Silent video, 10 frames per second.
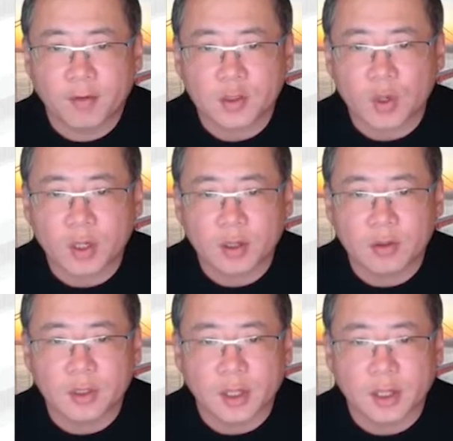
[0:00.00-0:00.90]
first
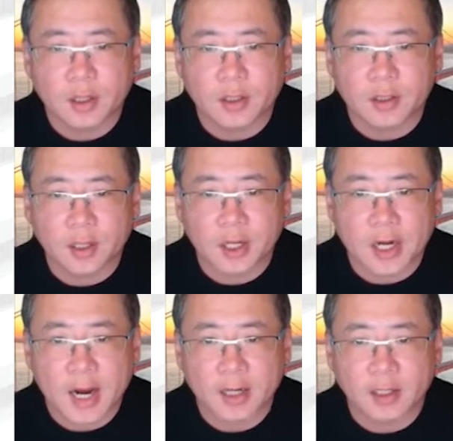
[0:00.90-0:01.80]
workload is
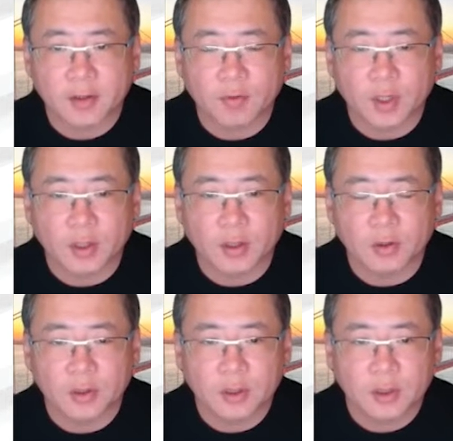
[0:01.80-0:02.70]
interactive
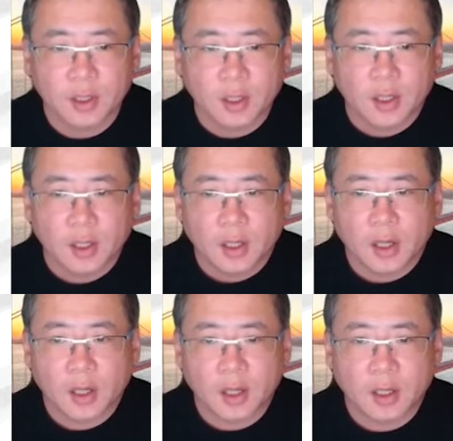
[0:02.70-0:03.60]
workload,
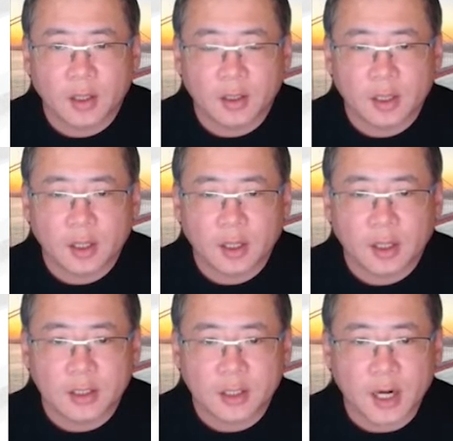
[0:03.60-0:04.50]
and
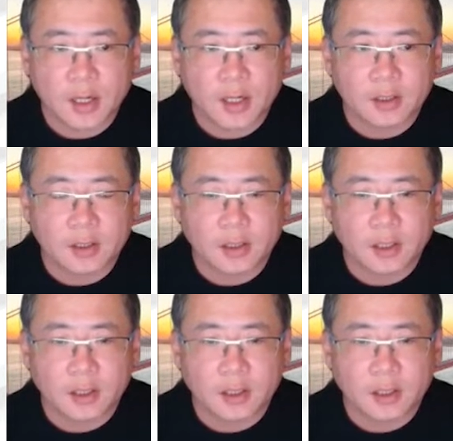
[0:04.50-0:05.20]
it targets